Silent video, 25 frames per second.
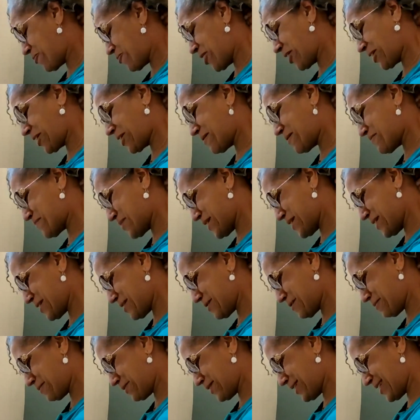walking,
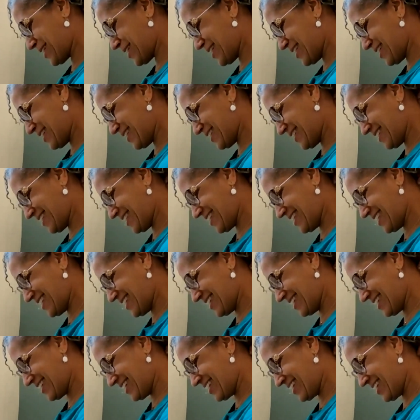piano
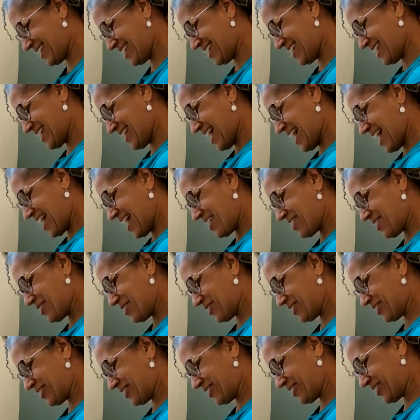playing. I
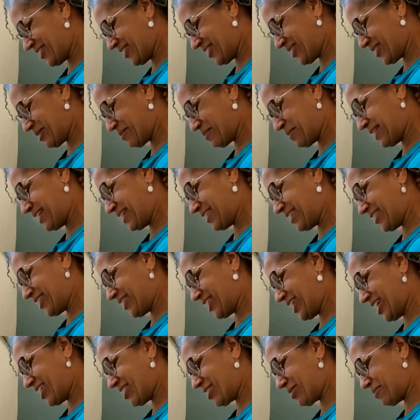use those terms
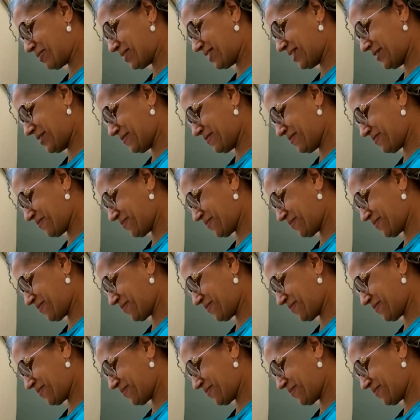interchangeably.